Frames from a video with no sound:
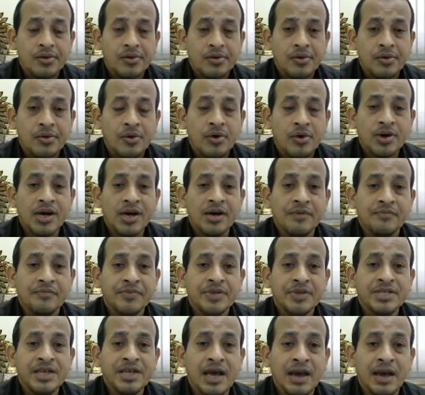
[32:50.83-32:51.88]
Okay,
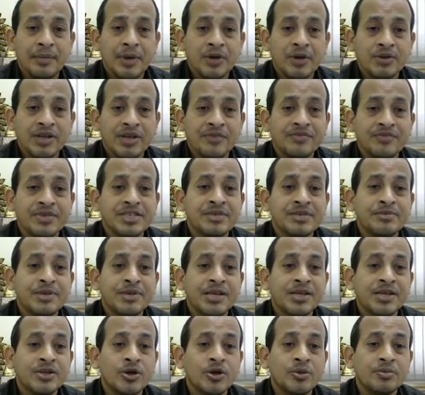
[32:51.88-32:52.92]
about the
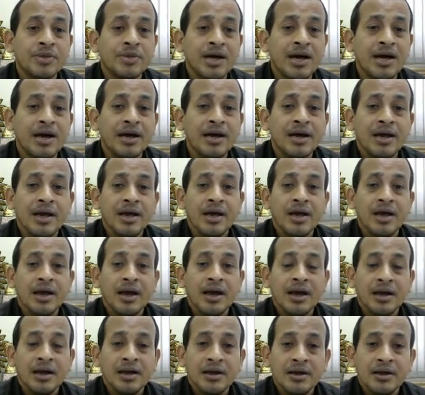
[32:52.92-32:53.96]
feasibility of the
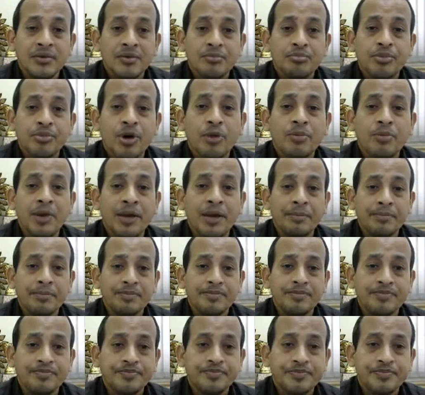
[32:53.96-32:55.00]
problem.
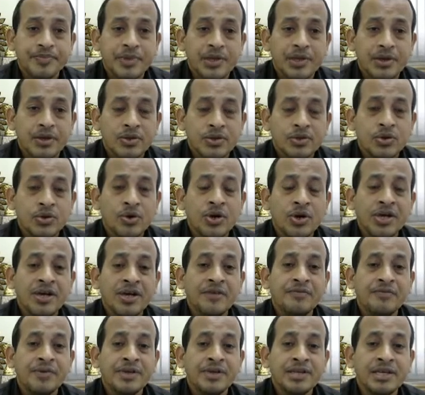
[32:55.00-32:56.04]
So
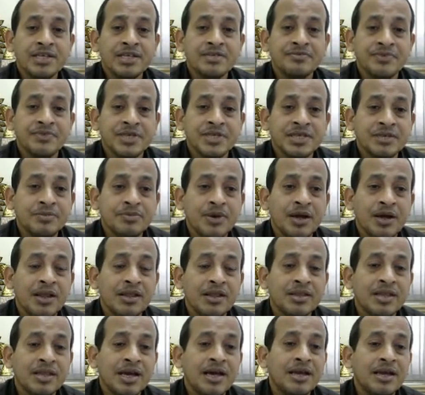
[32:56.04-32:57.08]
if it is
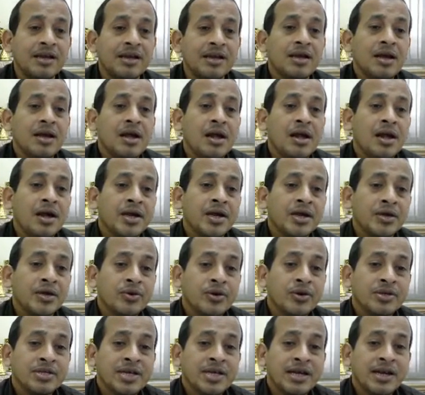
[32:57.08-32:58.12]
feasible, then
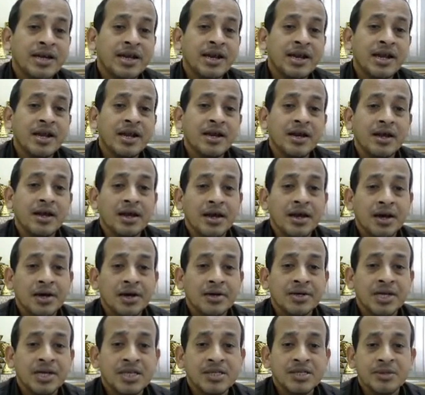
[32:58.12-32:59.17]
general
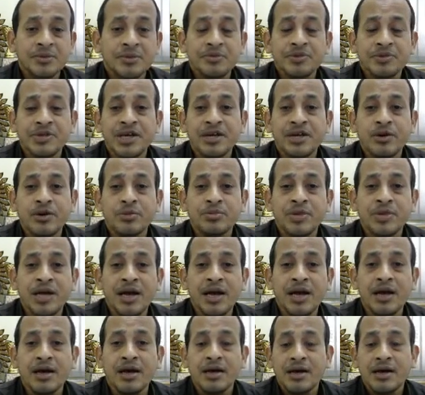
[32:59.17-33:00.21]
description of
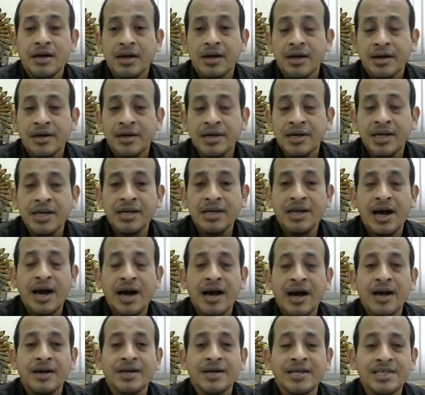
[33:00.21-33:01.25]
the need
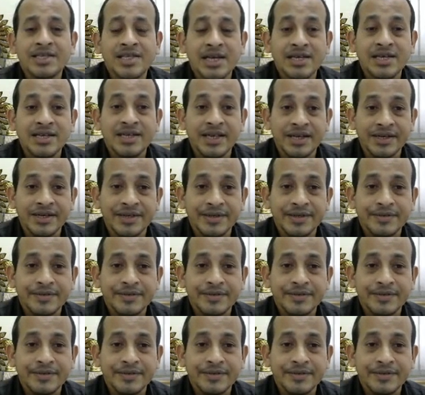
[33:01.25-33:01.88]
are decided.